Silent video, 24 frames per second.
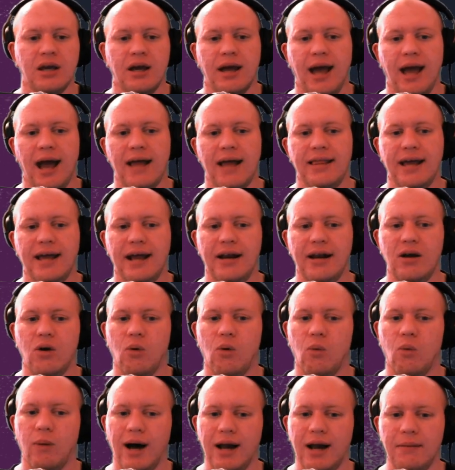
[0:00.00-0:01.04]
And then
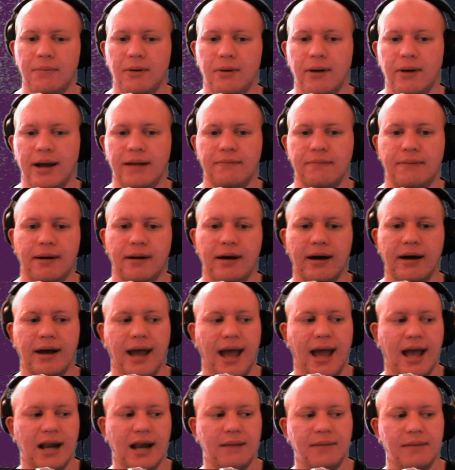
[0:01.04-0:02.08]
one point per
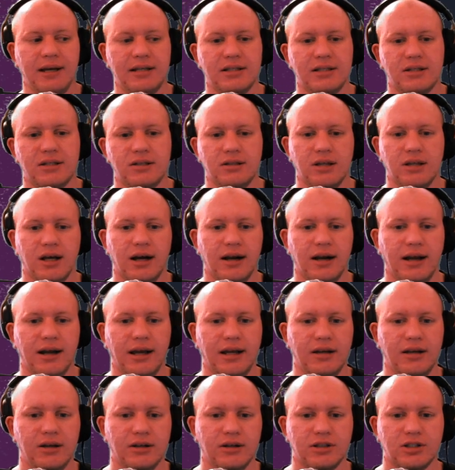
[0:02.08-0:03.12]
enemy slot
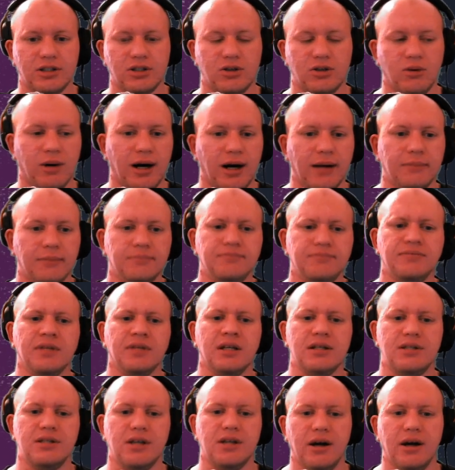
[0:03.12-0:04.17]
in your squad.
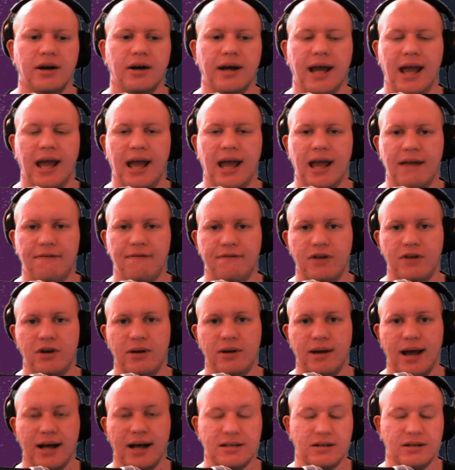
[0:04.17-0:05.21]
So if
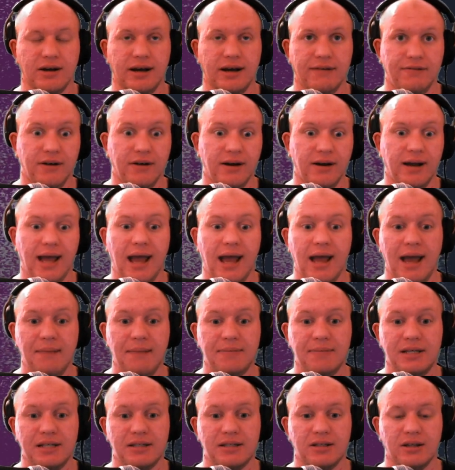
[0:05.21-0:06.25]
you, uh, sorry, for
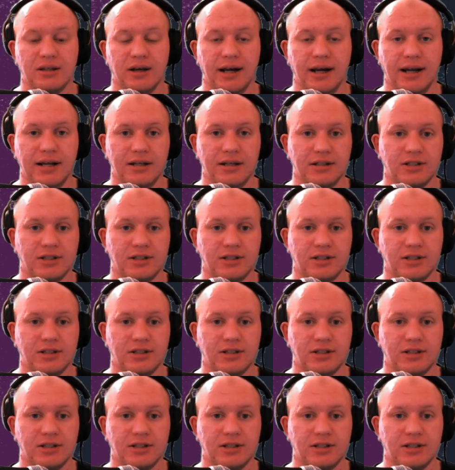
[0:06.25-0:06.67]
empty slot in your